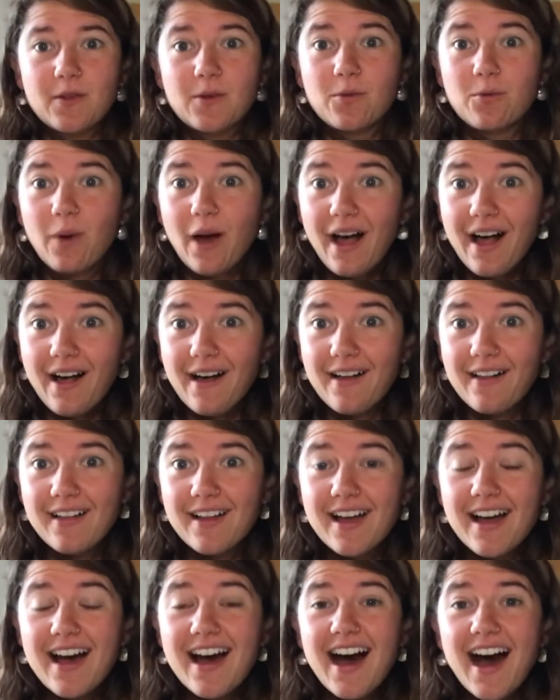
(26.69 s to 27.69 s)
Well,
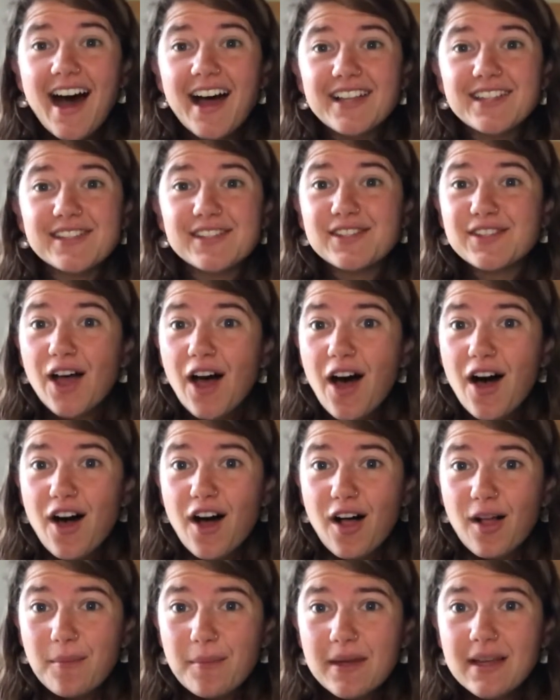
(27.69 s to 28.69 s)
a
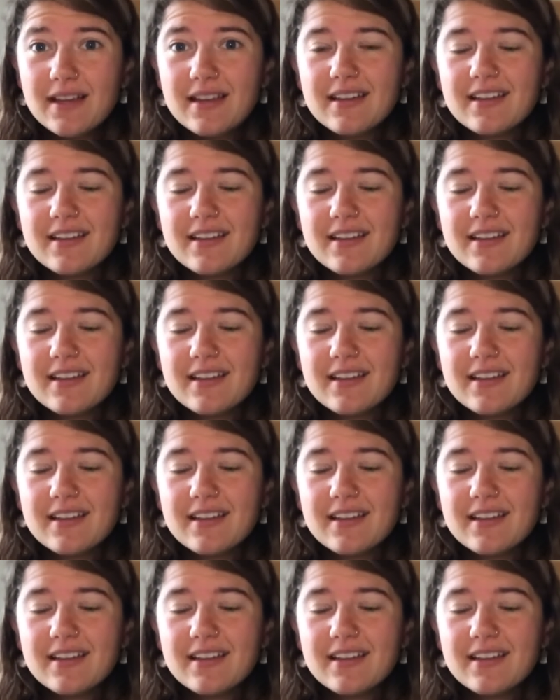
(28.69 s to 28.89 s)
psalm